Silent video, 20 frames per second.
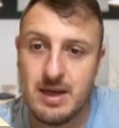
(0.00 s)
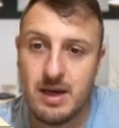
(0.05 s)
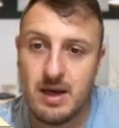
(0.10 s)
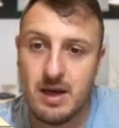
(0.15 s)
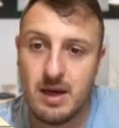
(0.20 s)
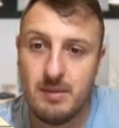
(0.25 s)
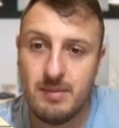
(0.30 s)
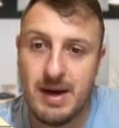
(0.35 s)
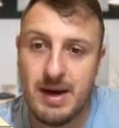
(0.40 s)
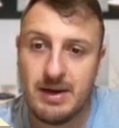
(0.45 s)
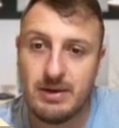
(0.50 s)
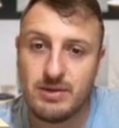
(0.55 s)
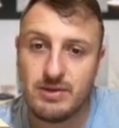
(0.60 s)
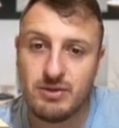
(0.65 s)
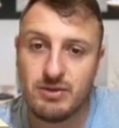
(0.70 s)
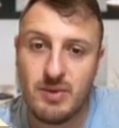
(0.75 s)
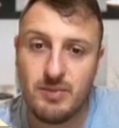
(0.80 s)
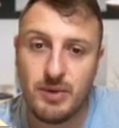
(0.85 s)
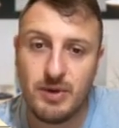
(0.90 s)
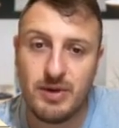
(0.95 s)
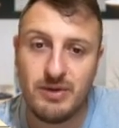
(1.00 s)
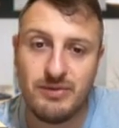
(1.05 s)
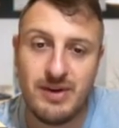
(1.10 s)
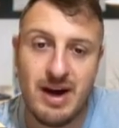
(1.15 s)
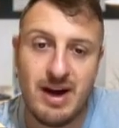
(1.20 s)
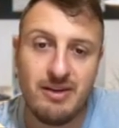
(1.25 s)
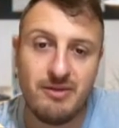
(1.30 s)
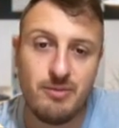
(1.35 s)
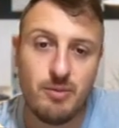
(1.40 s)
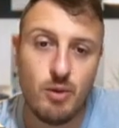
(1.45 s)
Uh, minus three point
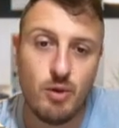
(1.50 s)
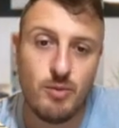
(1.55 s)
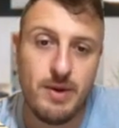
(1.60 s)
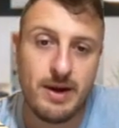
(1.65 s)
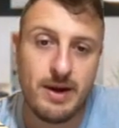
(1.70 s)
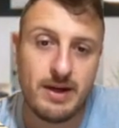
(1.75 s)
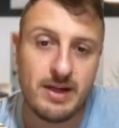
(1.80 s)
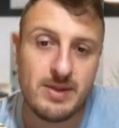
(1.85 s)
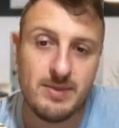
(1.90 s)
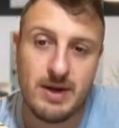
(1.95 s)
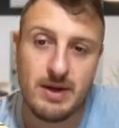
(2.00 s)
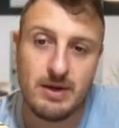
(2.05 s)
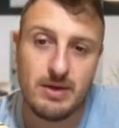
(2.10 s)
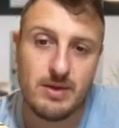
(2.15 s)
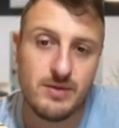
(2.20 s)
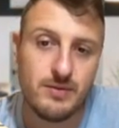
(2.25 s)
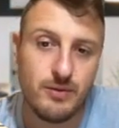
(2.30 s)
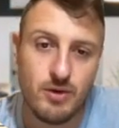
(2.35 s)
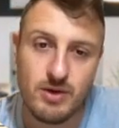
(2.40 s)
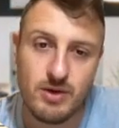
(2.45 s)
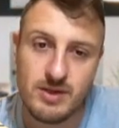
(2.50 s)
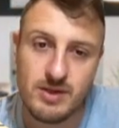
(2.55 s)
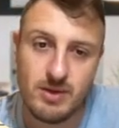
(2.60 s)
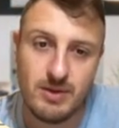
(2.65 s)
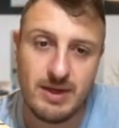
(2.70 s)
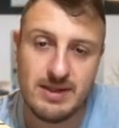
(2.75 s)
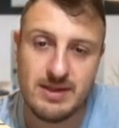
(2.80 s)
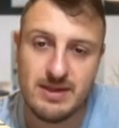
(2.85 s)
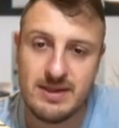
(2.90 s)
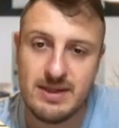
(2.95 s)
five. Bookmakers minus four.
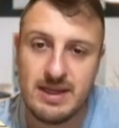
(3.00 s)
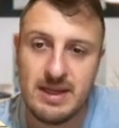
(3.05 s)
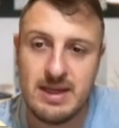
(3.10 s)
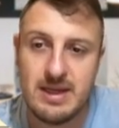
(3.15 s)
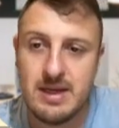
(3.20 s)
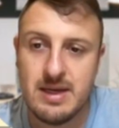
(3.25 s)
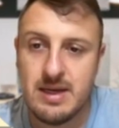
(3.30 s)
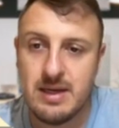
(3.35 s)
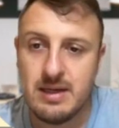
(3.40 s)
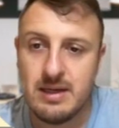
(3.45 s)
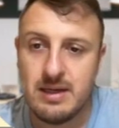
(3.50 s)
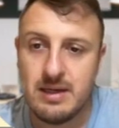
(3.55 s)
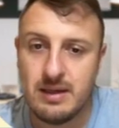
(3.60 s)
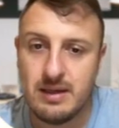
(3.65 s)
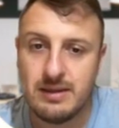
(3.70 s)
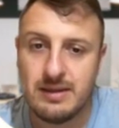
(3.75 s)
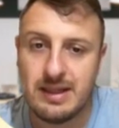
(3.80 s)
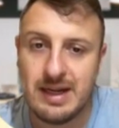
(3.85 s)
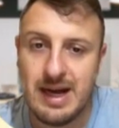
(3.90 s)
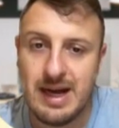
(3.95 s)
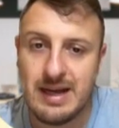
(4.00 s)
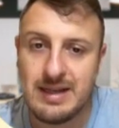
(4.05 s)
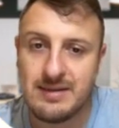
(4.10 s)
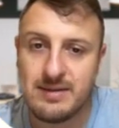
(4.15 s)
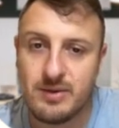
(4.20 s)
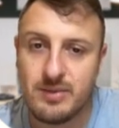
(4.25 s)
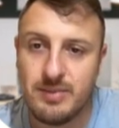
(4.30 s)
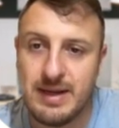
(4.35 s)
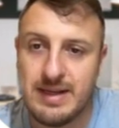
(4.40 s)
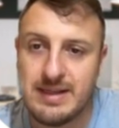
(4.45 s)
So as you see, Uh, the
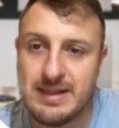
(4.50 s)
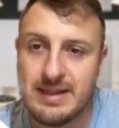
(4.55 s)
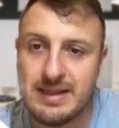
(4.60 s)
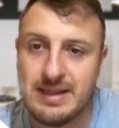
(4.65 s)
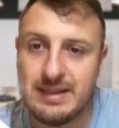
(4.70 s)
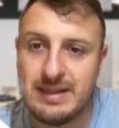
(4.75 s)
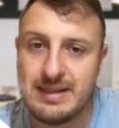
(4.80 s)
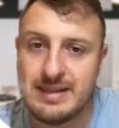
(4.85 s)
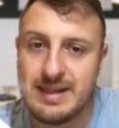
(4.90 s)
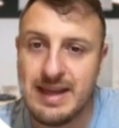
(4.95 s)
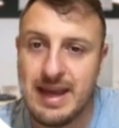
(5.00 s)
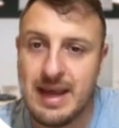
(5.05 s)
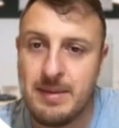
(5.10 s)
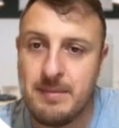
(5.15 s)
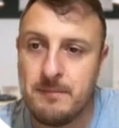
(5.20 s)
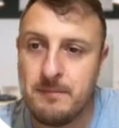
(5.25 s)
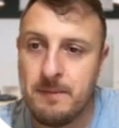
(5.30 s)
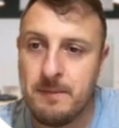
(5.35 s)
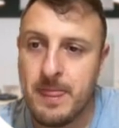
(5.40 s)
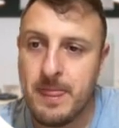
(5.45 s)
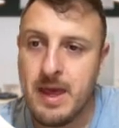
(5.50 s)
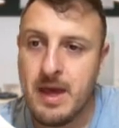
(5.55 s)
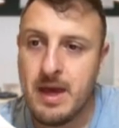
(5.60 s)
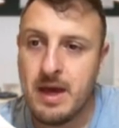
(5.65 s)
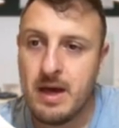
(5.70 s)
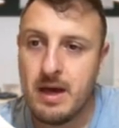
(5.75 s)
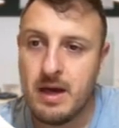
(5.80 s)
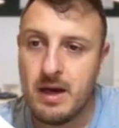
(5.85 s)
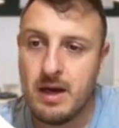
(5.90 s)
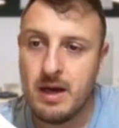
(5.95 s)
lines are basically the same.
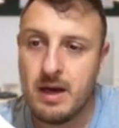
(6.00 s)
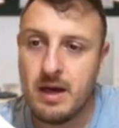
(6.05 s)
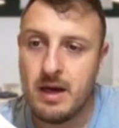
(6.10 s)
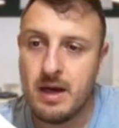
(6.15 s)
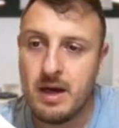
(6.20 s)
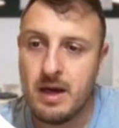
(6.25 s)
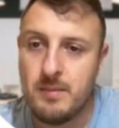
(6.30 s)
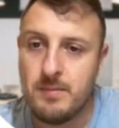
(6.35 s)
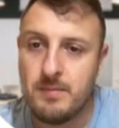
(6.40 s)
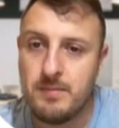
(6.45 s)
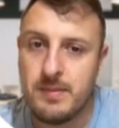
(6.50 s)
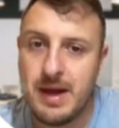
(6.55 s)
Uh,